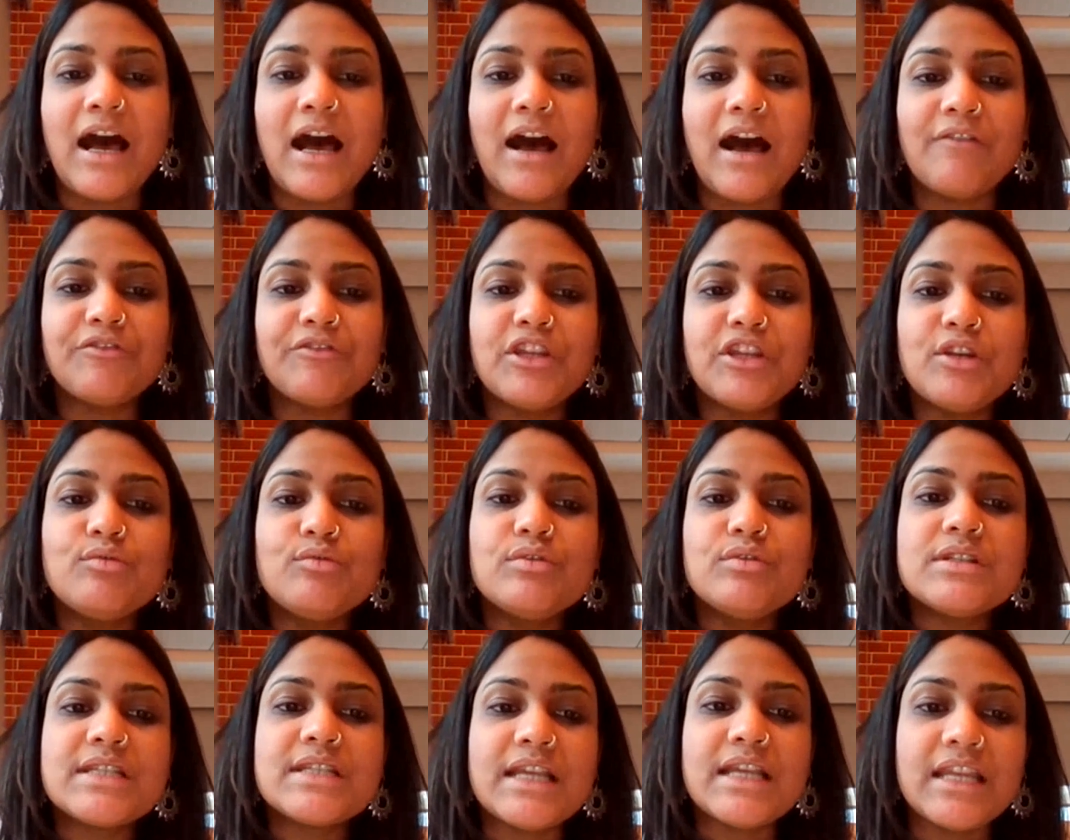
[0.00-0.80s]

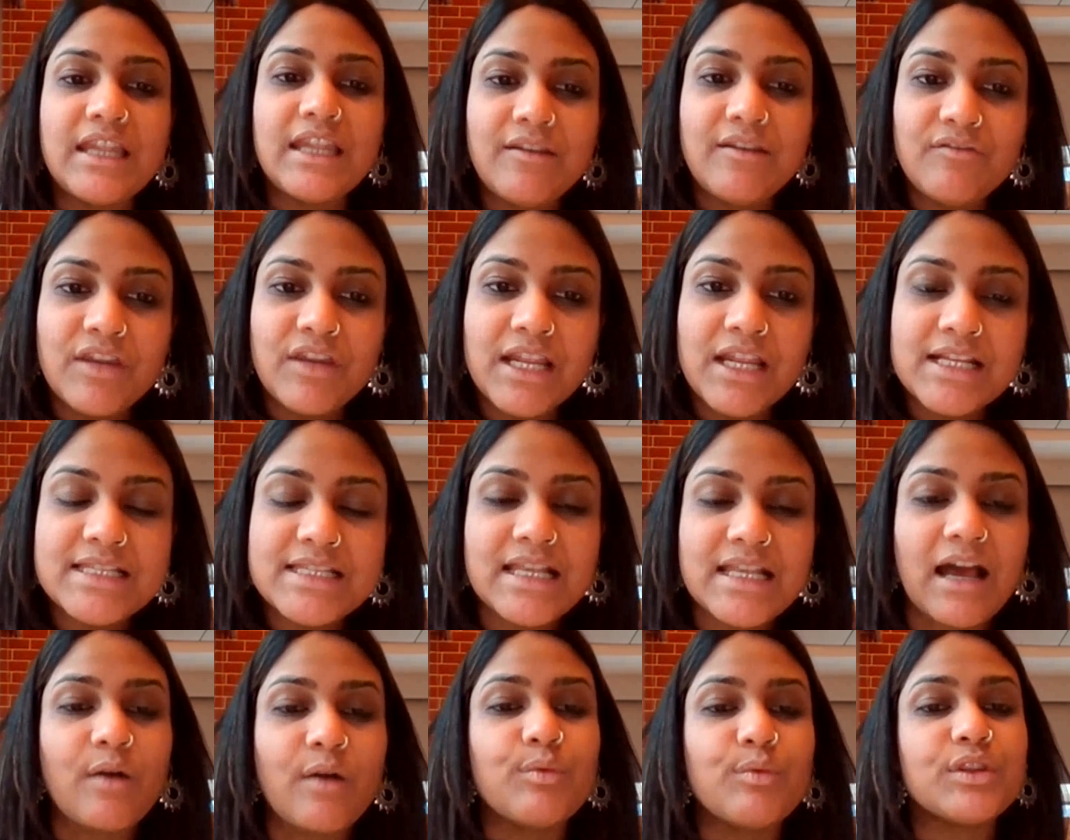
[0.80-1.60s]
Afternoons and
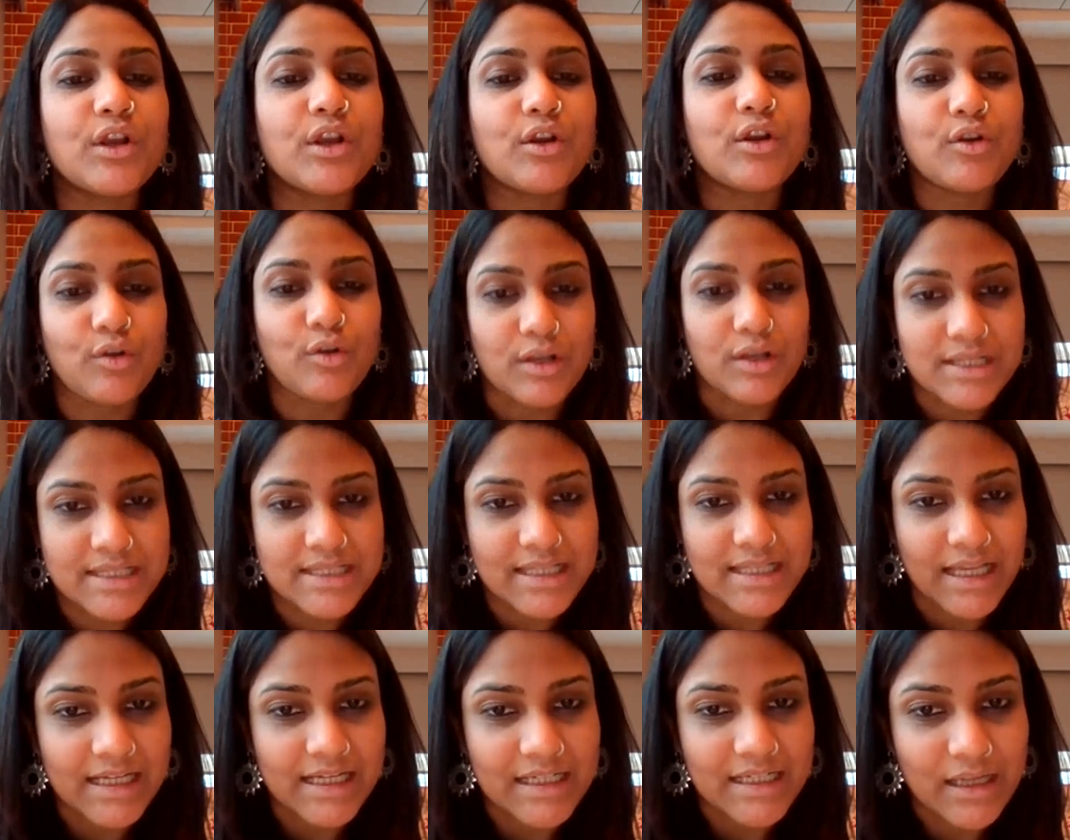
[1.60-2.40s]
evenings are with the
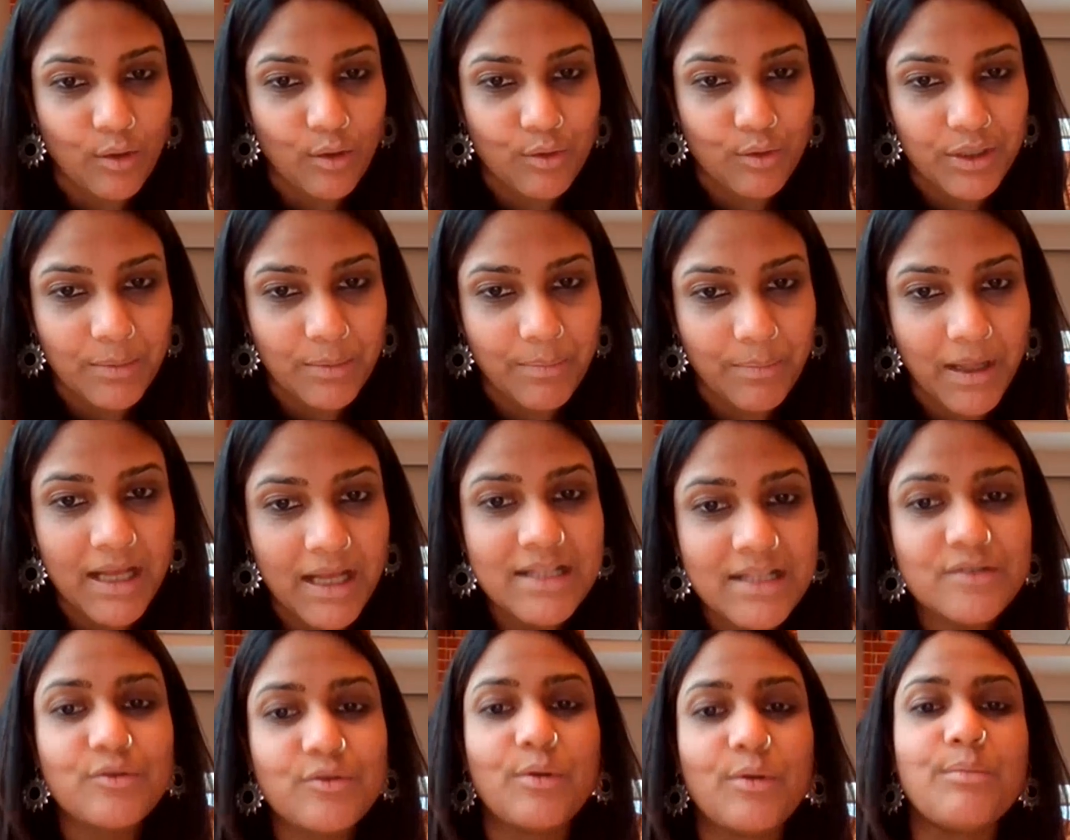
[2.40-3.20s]
cross site
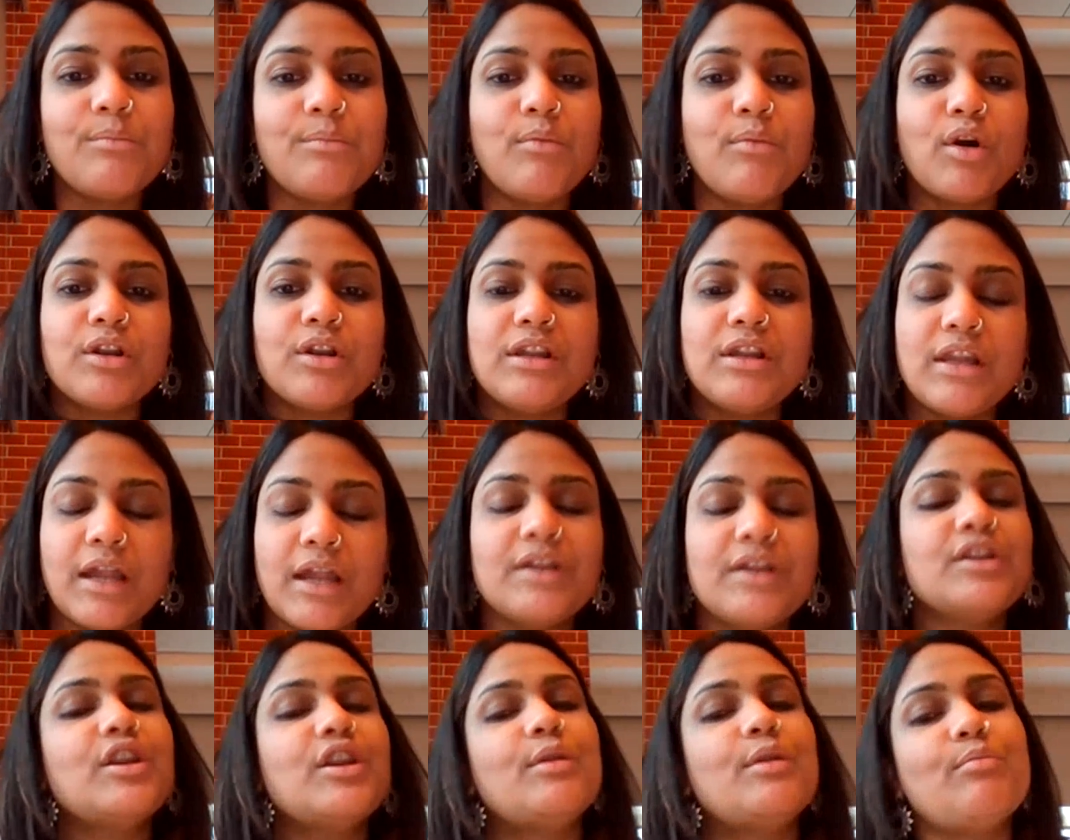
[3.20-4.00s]
counterparts from
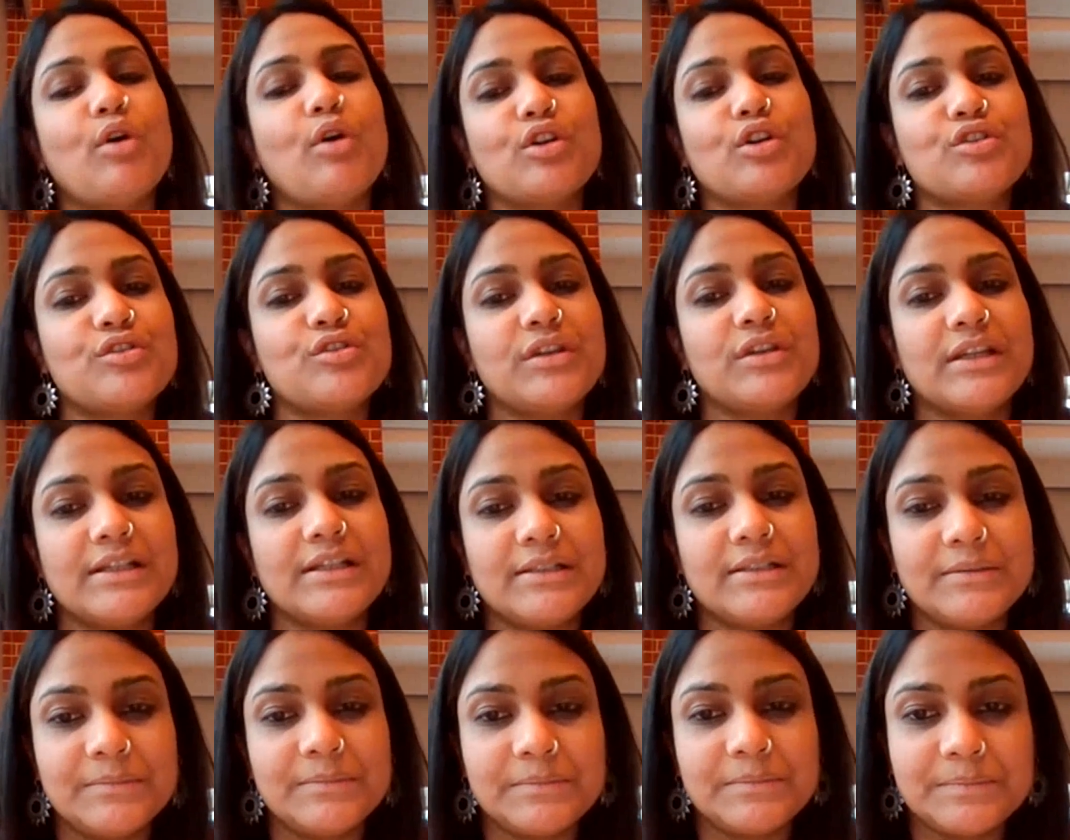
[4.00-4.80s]
London and
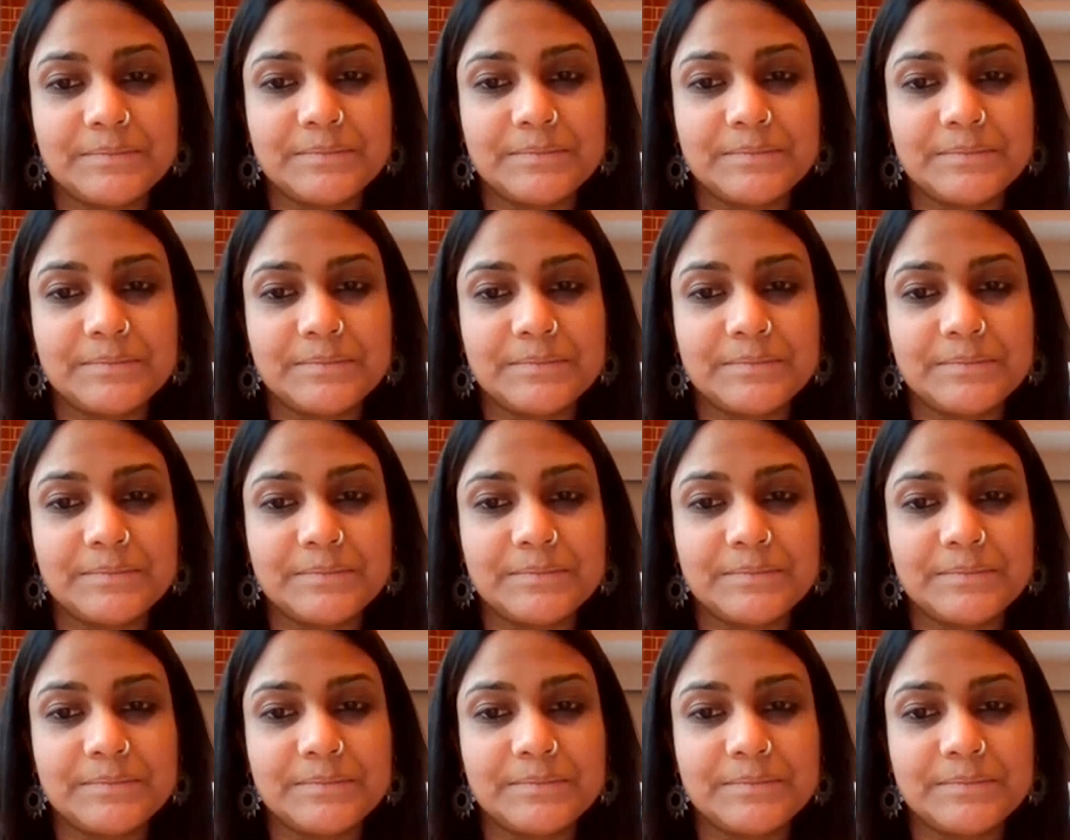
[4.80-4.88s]
Montreal.